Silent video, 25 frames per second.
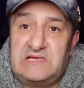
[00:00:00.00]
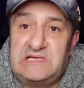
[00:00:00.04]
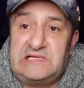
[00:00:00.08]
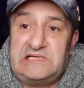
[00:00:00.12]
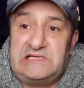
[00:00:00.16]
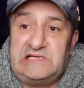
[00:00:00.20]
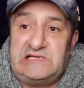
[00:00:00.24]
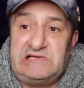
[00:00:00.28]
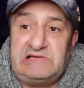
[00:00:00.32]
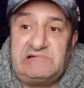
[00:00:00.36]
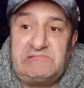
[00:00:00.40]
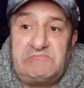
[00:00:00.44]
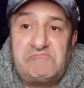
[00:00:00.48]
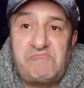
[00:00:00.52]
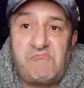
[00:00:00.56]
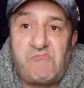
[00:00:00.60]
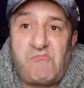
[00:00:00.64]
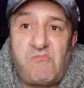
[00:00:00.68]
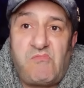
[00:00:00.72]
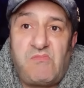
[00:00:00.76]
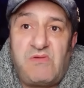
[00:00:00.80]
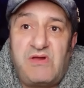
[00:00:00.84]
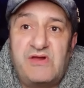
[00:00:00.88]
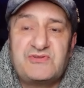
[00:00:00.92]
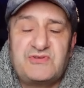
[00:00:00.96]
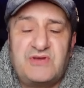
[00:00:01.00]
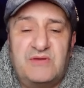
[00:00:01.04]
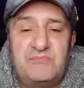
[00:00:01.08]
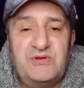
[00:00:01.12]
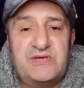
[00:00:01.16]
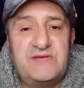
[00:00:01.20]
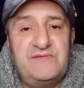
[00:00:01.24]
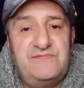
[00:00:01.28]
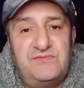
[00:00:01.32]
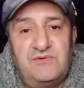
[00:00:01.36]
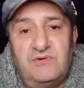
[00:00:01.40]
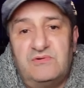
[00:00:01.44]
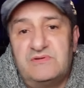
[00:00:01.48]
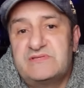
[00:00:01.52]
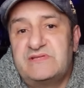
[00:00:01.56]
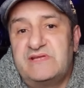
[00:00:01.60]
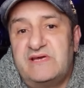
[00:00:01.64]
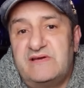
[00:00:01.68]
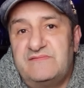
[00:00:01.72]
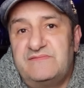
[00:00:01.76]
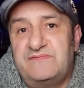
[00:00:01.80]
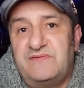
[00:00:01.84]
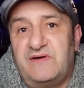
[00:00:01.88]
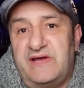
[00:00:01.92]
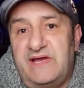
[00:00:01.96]
So I'm looking forward to
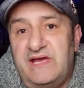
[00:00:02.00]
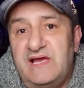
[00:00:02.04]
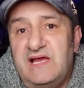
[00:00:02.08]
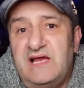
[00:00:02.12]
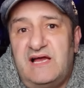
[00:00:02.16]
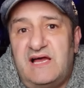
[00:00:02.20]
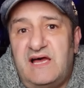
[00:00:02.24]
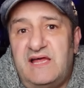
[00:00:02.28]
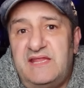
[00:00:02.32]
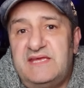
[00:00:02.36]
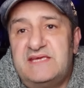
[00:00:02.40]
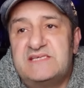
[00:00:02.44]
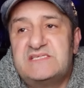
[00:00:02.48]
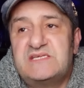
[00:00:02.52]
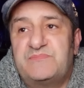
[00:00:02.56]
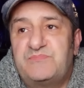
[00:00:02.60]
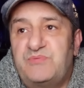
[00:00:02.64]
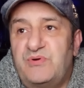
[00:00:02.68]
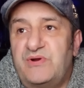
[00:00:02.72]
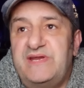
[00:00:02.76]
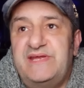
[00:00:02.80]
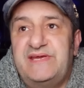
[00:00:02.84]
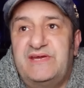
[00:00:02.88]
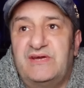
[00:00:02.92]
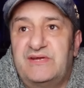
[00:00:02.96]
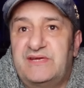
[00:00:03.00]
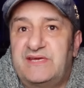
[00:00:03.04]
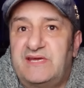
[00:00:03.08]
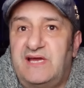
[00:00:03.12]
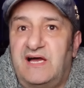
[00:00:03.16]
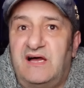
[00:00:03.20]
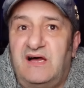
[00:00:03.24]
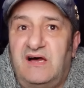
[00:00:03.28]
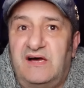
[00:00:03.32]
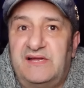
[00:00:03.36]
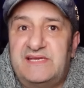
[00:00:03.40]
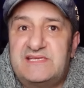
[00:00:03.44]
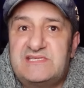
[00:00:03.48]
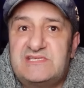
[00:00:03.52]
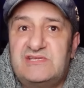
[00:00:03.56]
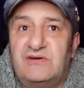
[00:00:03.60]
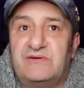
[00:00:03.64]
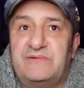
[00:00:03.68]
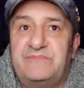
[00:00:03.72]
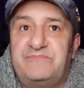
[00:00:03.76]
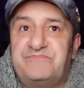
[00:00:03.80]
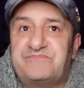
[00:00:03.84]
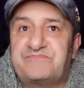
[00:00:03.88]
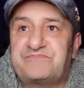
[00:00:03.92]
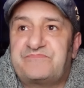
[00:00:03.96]
that fight. I think it's a pretty good card. It's
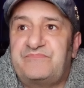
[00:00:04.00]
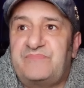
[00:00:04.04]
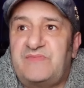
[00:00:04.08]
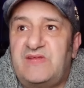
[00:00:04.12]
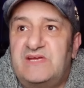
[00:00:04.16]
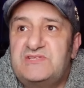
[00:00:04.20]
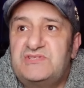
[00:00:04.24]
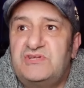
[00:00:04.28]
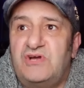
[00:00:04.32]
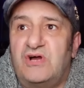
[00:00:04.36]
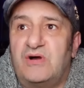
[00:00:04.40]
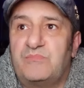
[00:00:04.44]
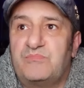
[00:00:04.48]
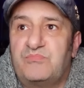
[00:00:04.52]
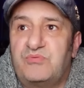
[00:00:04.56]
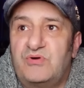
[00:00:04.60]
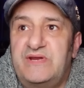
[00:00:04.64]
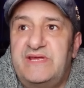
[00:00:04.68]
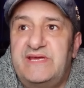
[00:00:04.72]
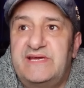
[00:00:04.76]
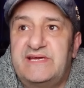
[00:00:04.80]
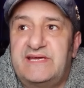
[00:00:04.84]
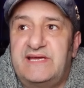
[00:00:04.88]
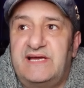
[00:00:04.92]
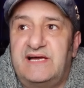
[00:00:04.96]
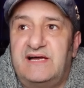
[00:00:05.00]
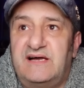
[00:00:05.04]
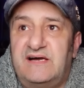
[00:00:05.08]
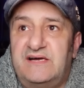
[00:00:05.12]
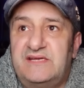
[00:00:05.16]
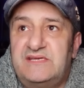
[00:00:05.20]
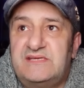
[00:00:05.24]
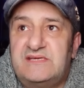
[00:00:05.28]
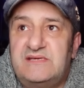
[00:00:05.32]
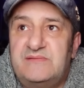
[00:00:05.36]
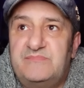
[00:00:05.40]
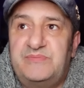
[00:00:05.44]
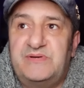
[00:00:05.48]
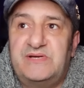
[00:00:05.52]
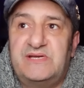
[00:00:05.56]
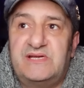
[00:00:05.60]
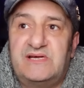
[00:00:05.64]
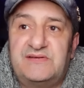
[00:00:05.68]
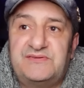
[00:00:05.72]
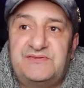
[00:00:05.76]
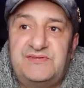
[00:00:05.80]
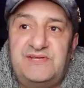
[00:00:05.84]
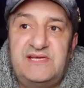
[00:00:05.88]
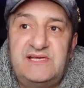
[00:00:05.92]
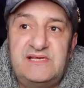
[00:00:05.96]
not a brilliant card, but
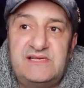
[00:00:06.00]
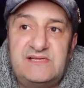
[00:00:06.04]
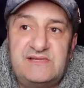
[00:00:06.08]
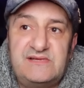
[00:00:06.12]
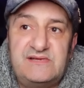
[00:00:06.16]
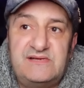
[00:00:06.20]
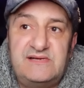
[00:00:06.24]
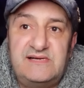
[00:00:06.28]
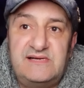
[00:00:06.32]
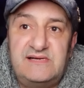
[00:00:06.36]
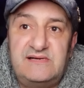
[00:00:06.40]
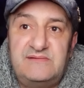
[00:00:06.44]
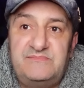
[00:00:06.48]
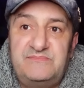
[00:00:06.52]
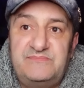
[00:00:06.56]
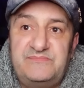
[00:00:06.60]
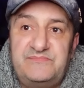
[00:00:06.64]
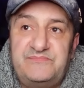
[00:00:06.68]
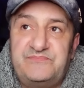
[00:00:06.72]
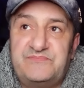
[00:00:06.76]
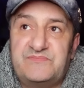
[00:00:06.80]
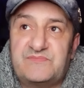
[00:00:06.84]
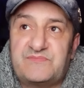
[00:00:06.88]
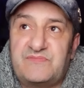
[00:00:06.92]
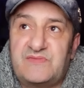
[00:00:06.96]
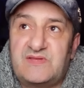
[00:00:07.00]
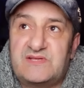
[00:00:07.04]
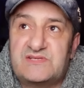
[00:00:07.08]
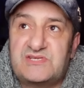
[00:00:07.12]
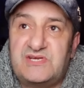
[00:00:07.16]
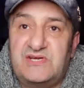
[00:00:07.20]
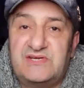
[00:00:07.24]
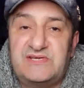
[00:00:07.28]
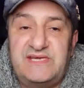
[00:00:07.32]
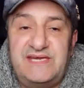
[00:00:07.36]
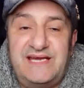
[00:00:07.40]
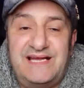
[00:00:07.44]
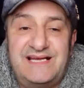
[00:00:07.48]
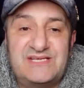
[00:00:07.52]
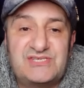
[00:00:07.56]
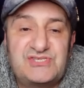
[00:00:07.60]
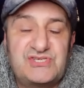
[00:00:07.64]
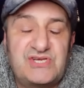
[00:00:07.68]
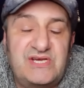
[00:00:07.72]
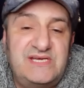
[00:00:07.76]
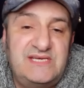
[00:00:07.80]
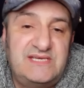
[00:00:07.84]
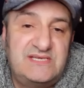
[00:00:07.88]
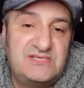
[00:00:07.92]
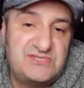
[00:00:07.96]
I think Turki
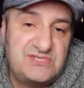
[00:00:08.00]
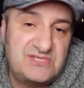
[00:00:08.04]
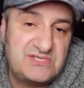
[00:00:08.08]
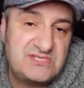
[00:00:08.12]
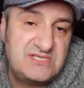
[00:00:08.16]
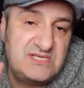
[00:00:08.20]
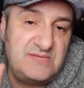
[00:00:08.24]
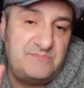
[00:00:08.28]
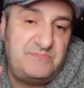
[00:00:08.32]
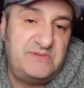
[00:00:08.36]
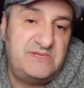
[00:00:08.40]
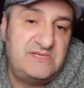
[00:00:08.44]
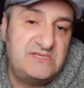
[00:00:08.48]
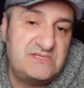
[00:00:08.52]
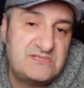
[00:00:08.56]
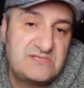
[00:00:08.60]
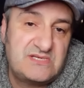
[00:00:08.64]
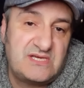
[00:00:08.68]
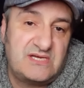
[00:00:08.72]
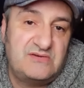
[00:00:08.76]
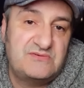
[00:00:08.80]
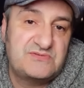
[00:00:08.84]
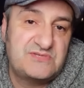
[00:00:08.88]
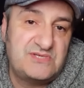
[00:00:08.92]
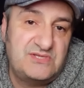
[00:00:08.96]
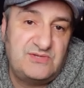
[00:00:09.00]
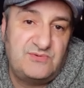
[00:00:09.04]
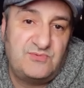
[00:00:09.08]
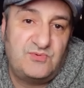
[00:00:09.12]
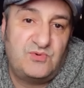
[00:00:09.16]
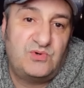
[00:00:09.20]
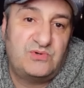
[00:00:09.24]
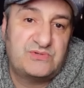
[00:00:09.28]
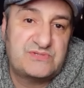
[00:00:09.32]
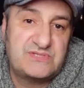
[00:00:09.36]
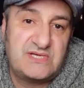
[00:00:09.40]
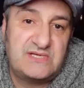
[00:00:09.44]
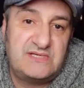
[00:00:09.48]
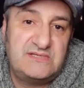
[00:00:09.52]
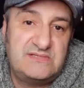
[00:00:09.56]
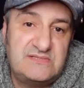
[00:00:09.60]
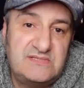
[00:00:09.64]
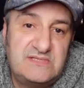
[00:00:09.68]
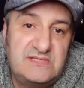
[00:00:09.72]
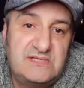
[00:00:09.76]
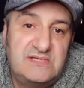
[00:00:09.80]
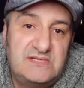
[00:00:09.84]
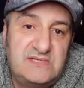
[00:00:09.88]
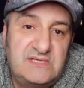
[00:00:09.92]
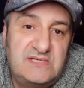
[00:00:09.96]
Alashek is just dipping his toes in the water,
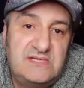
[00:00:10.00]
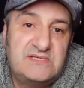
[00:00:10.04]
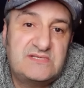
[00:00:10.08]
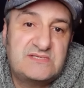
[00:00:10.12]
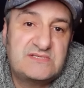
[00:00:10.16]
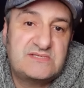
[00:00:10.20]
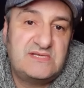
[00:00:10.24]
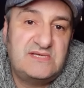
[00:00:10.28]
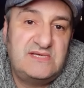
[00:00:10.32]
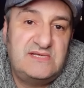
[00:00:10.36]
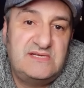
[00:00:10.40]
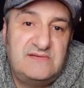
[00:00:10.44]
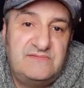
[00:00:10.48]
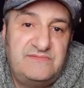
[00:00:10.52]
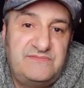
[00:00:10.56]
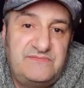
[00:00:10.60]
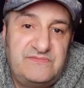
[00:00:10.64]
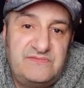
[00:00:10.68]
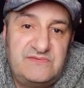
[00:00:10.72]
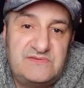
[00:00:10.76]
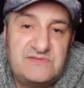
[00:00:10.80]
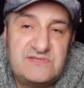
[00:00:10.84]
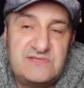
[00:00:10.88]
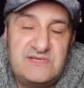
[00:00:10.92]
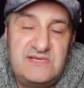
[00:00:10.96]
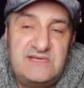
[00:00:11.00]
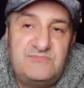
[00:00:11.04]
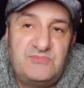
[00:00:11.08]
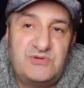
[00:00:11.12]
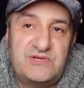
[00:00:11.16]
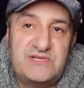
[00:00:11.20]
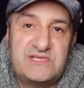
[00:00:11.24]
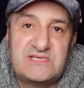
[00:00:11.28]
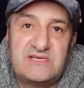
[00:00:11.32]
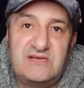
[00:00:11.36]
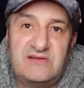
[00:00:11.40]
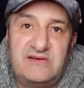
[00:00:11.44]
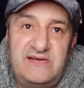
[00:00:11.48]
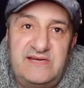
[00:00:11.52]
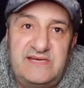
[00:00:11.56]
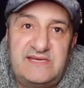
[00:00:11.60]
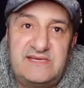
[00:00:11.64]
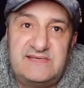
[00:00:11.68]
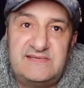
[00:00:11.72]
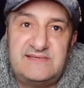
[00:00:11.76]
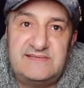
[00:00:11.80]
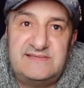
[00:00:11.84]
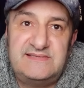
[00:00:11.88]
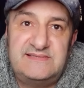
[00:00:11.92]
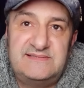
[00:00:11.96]
seeing what it's
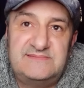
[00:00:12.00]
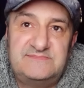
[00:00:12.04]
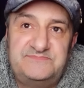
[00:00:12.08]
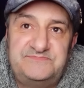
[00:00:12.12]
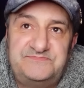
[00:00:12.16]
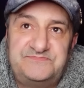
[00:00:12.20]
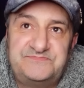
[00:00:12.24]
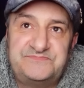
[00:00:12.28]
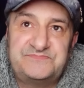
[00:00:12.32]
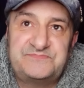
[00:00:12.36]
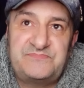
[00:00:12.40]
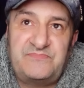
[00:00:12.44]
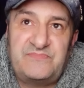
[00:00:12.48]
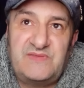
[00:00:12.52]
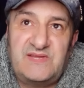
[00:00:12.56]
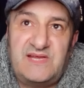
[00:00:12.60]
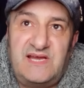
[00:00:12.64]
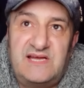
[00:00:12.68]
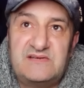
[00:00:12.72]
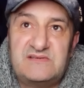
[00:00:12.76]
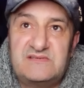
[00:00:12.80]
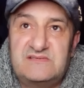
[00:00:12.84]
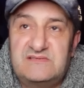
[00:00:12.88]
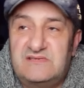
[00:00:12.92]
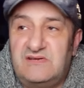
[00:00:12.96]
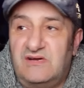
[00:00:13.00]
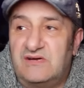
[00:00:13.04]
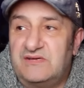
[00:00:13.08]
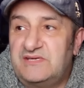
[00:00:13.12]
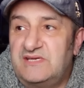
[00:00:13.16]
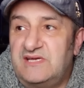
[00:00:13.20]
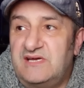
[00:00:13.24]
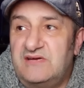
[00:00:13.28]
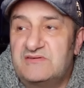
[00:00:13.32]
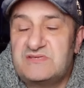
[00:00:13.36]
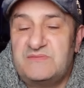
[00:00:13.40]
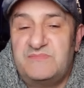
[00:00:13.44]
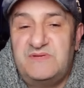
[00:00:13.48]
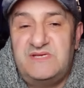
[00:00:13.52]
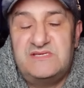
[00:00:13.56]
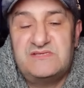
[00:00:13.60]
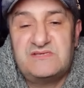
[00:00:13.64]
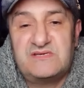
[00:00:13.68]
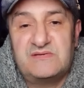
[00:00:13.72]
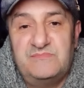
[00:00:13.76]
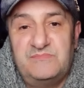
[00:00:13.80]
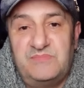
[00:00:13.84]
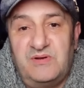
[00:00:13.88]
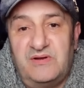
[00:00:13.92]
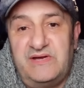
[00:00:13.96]
like. And God knows, I mean, he's
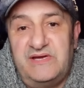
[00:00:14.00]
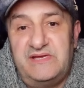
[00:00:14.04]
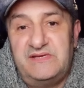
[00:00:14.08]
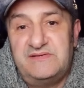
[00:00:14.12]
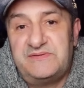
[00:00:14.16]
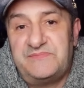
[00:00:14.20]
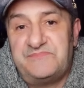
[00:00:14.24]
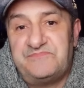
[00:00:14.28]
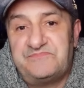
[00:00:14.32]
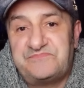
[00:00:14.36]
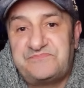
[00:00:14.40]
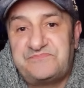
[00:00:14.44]
combined